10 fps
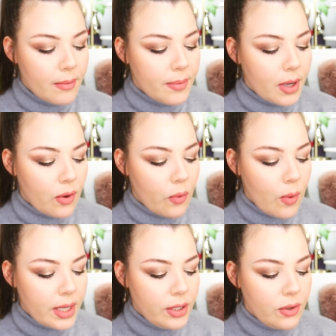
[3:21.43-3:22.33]
But
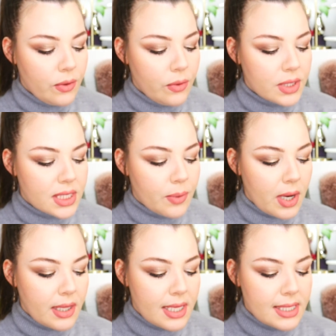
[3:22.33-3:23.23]
when you
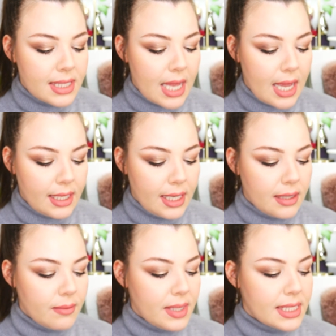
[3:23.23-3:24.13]
spray this and
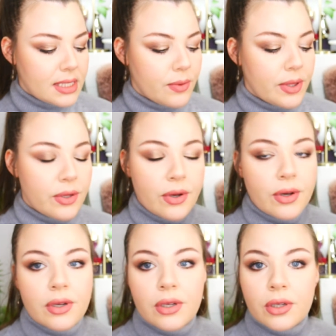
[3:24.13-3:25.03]
it mixes with
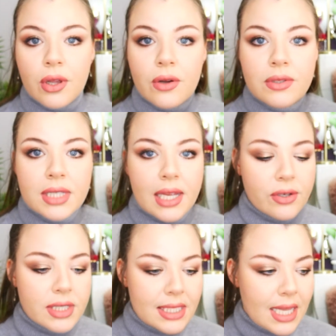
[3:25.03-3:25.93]
your clothes and
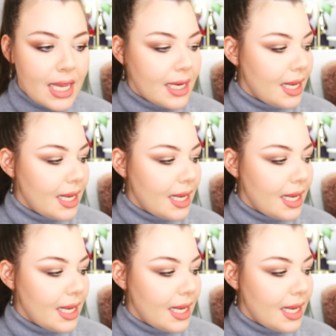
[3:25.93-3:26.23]
your skin,